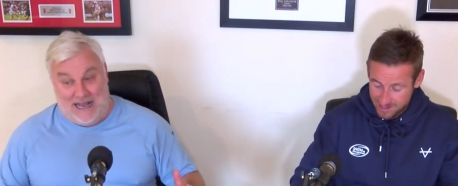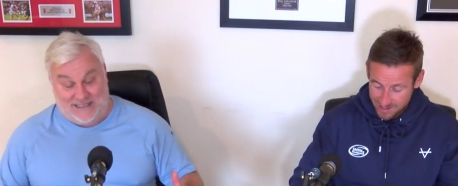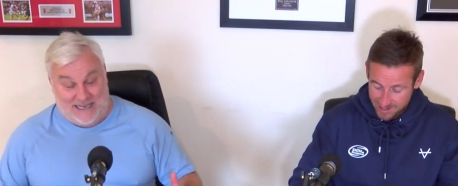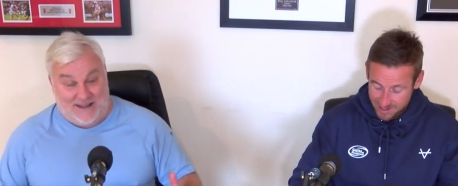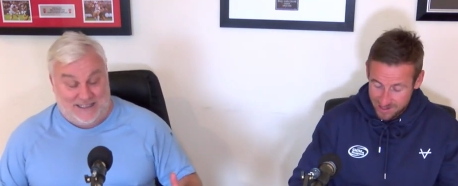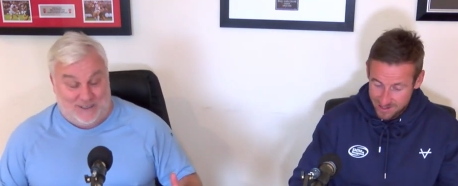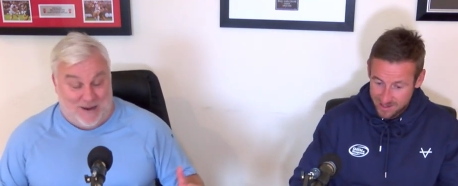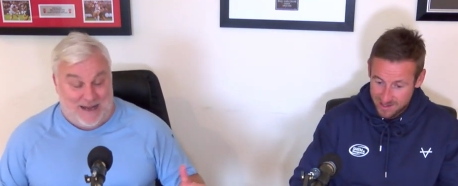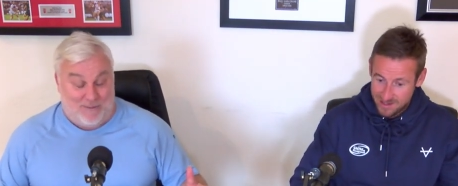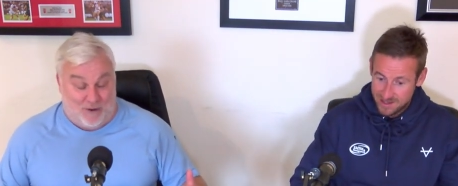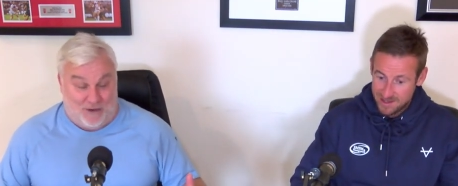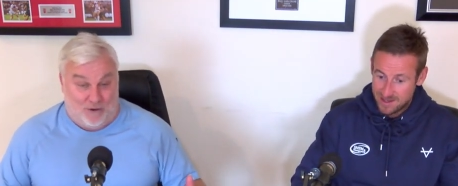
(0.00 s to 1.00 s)
Speaker 1: I'll say this to
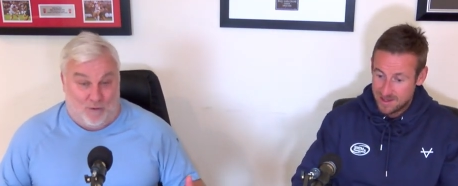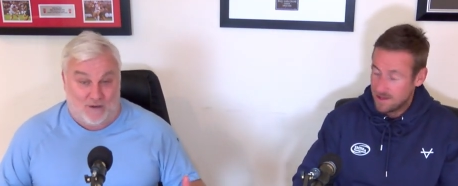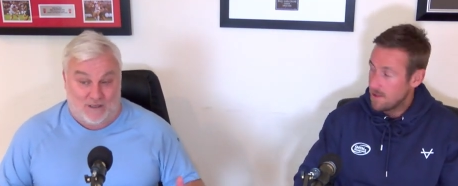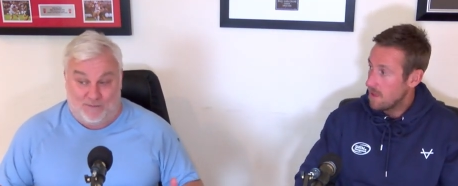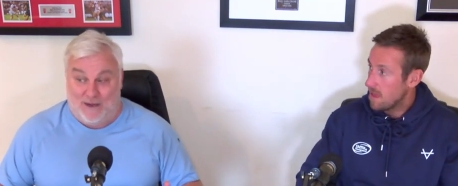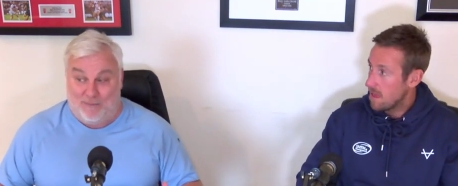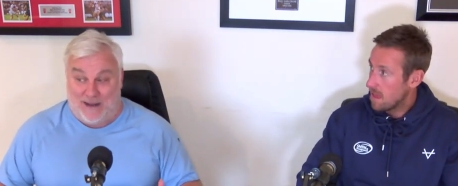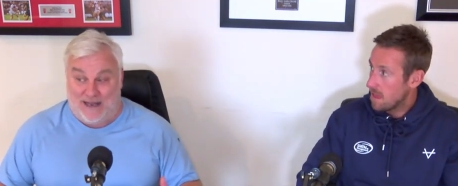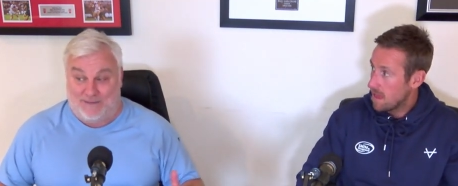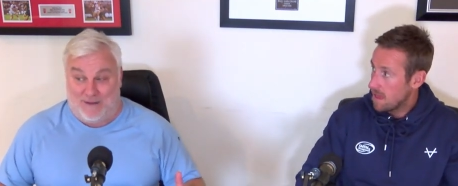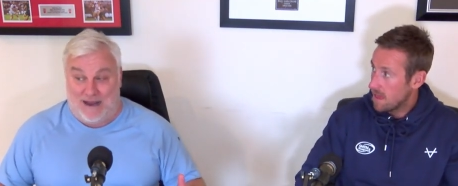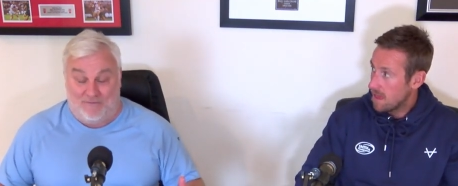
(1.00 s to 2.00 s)
anybody who wants to be a
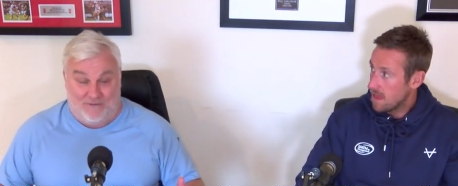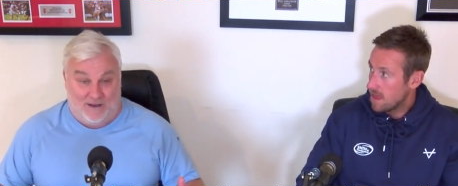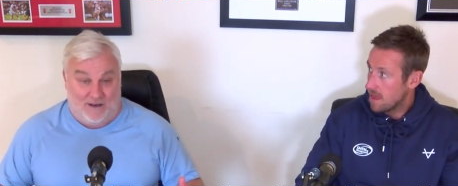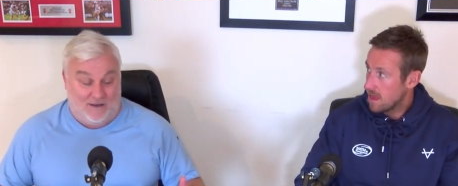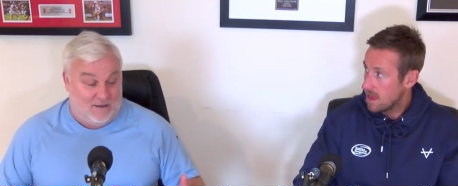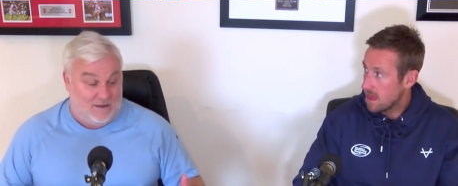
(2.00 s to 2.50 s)
pantomime villain.